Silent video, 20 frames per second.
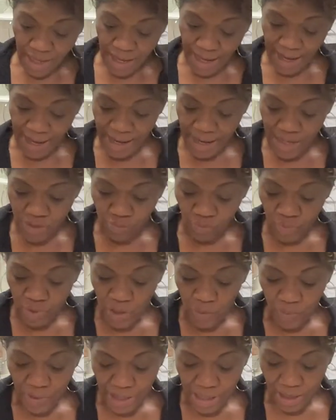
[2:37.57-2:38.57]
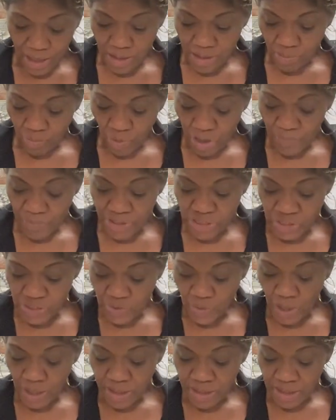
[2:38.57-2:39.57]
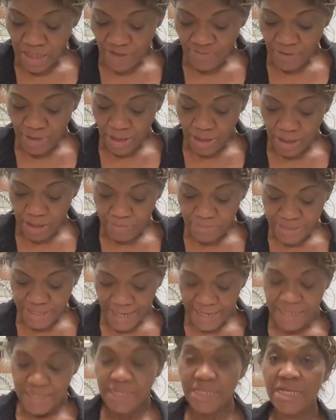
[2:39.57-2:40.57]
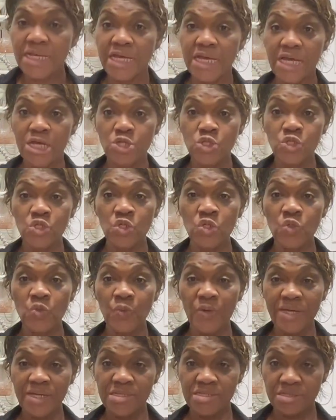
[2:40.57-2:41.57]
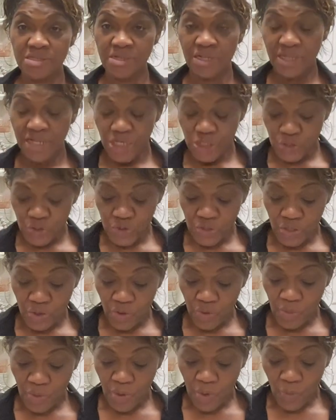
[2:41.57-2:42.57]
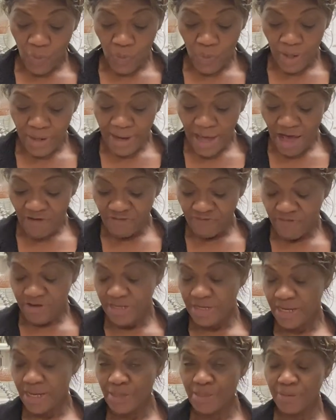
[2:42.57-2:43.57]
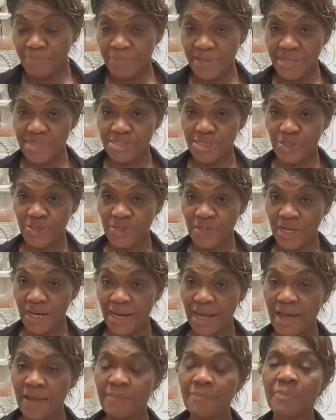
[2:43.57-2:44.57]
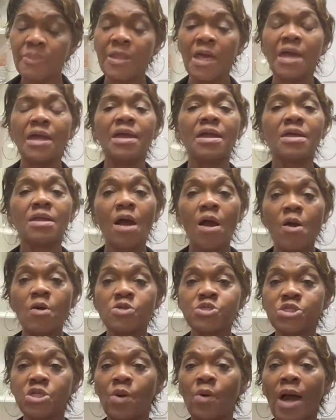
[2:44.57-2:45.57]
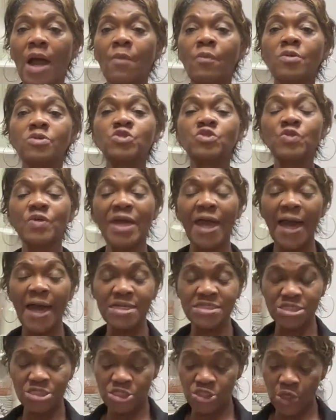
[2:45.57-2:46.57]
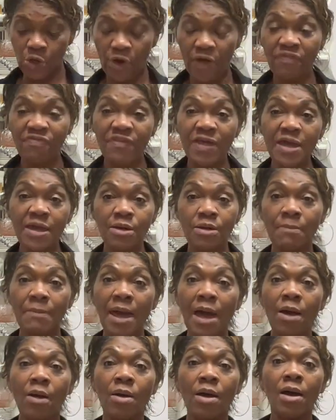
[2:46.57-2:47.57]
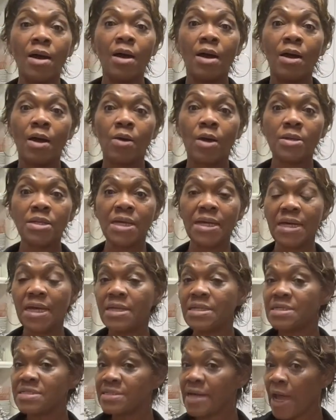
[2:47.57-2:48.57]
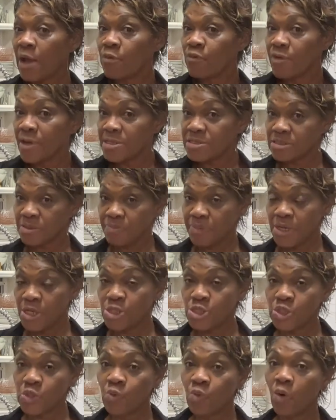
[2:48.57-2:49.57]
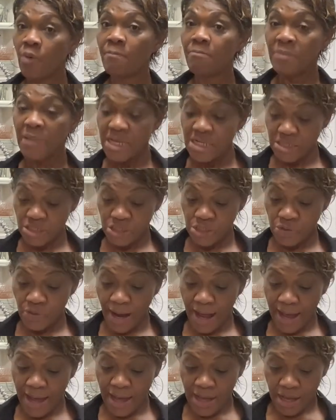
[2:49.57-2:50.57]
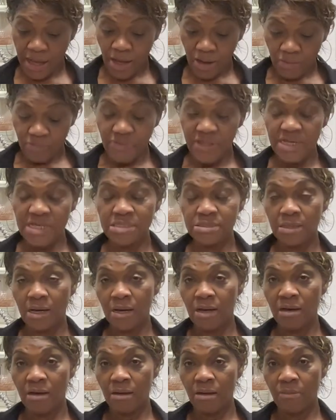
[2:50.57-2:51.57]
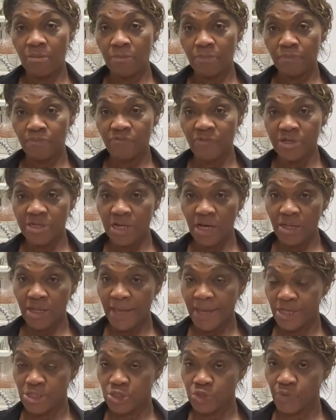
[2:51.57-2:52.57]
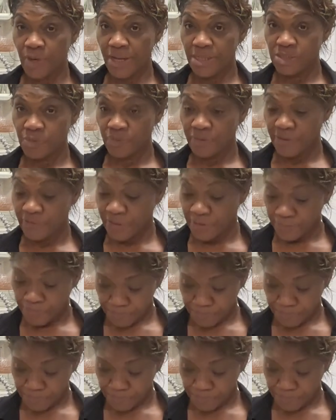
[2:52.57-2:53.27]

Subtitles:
And we will do another update in 2 weeks to let you know what our vanilla beans are looking like. And also, I want you guys to start thinking about any type of recipes you want me to try these vanilla extracts with.